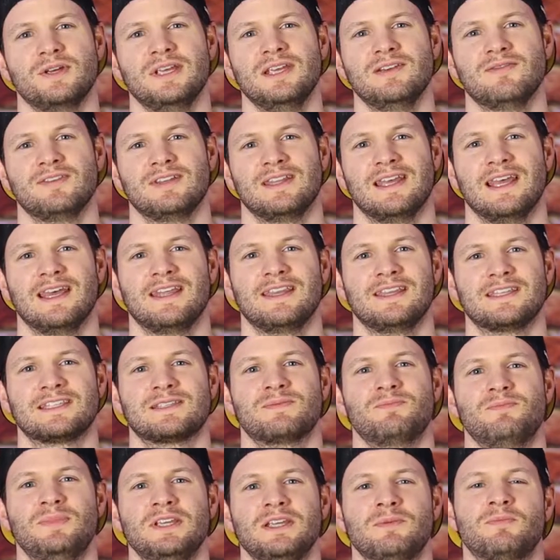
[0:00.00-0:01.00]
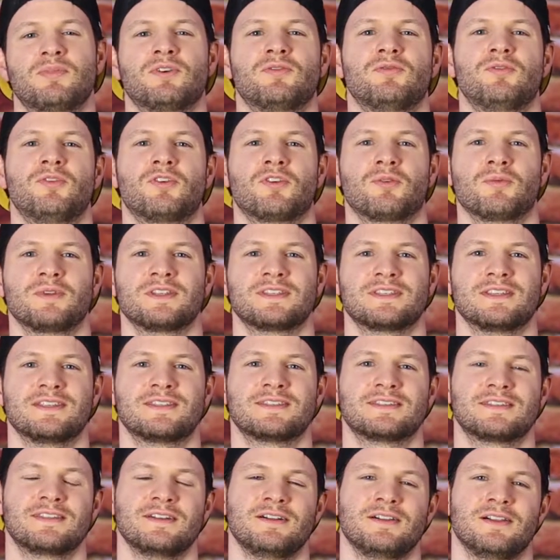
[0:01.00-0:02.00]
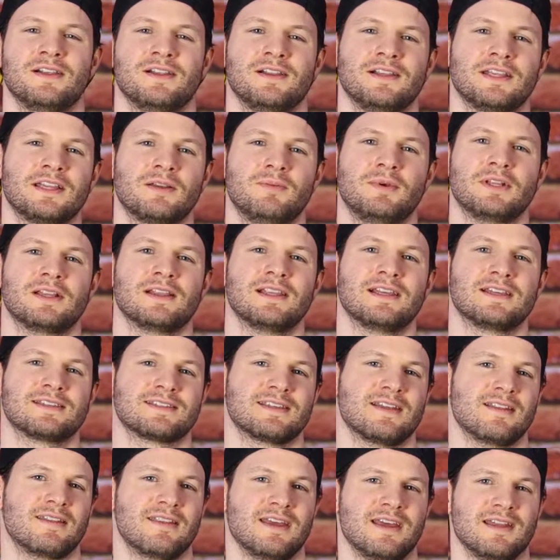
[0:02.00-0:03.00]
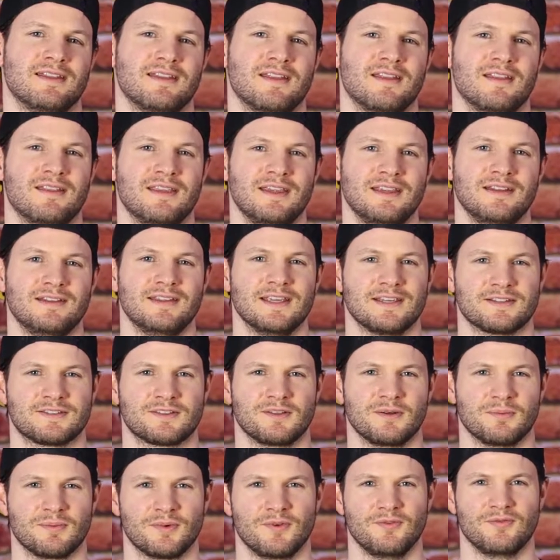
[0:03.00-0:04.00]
even at its peak performance, it's still a little bit less than the desktop